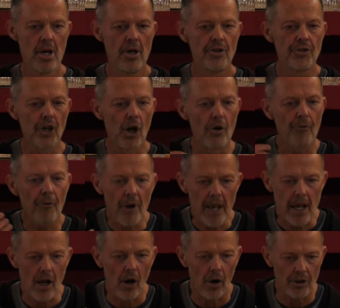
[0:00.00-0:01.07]
So, if we
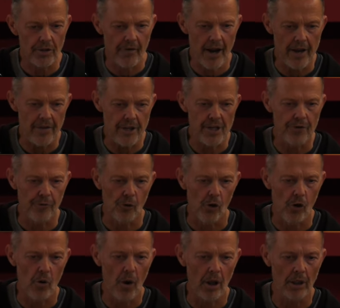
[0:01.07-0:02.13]
cultivate these four
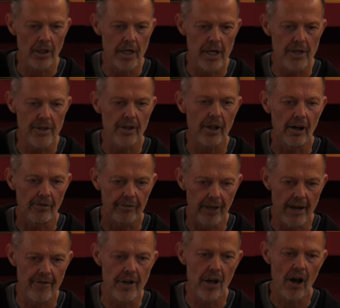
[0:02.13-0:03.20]
qualities of
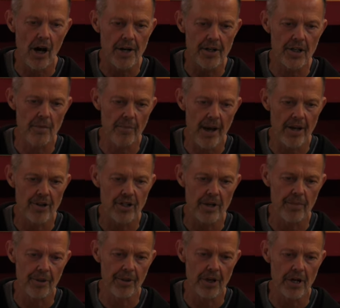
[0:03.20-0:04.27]
loving kindness, compassion,
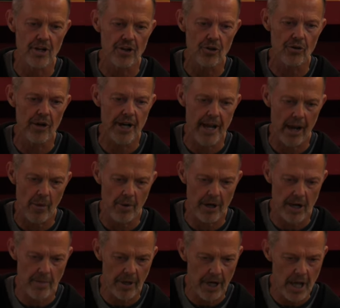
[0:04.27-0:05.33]
empathetic joy, and
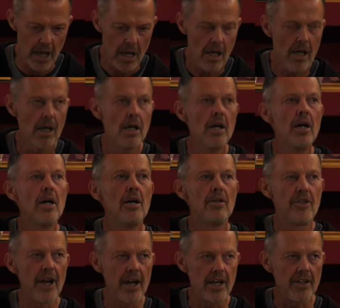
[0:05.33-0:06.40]
equanimity,
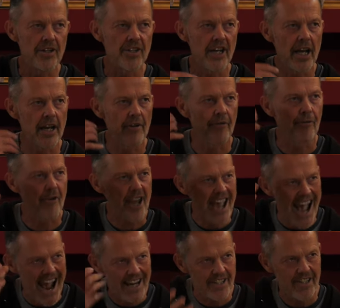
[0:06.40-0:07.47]
then instead of
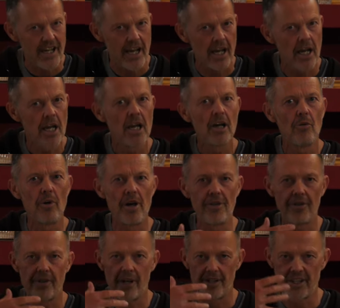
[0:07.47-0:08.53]
reacting
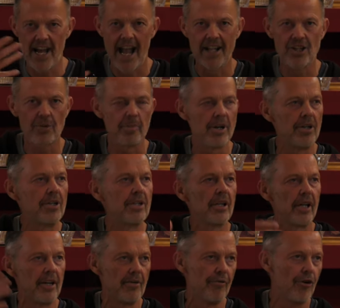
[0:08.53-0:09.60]
with attachment
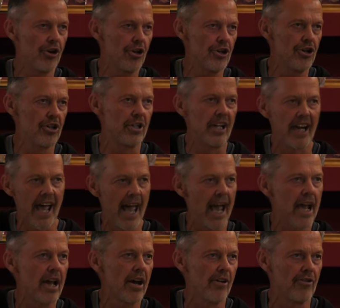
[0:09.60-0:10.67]
and aversion and
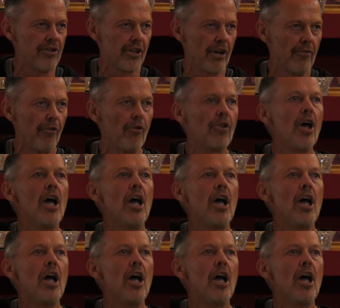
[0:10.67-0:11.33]
anger and so forth,